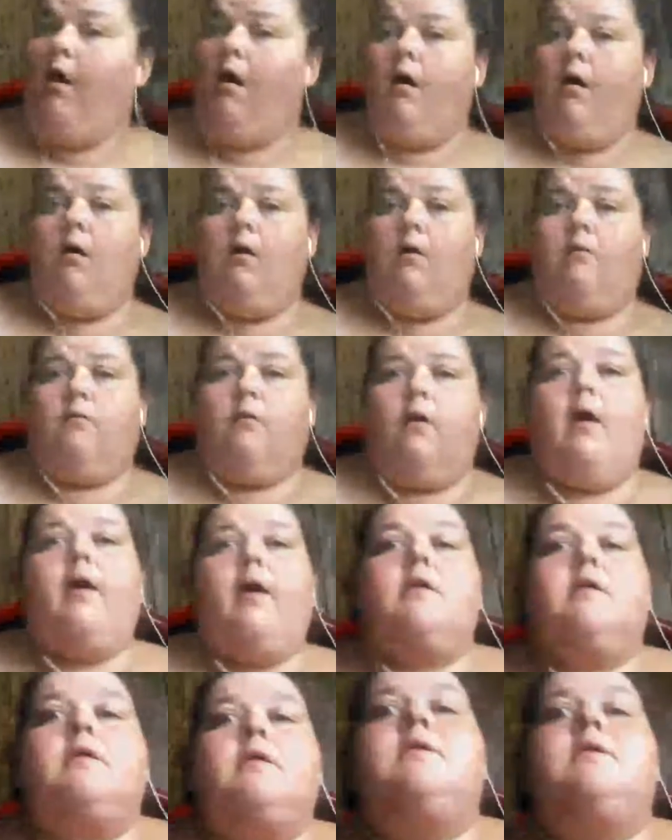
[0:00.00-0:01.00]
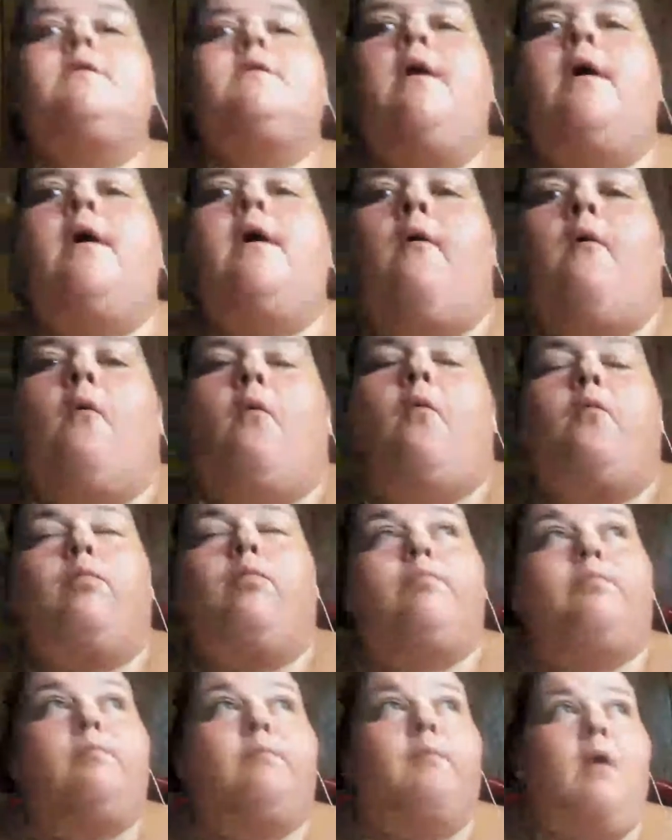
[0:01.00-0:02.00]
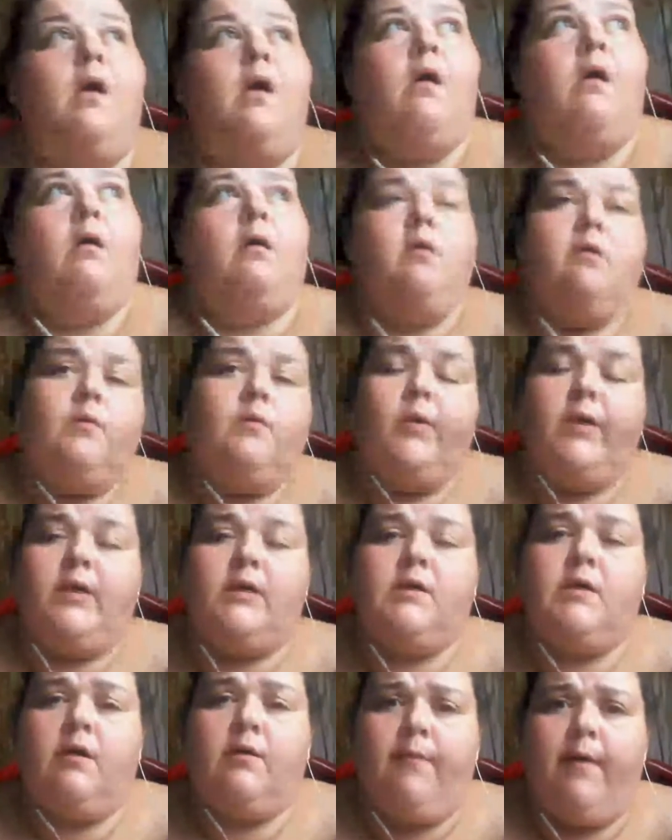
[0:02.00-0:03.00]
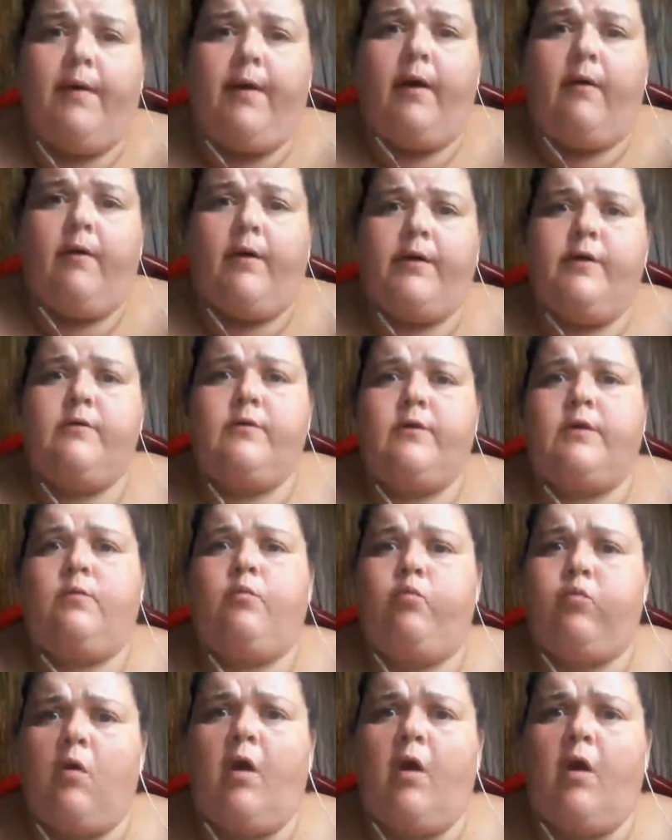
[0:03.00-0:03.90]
Alright, so we can talk about how I usually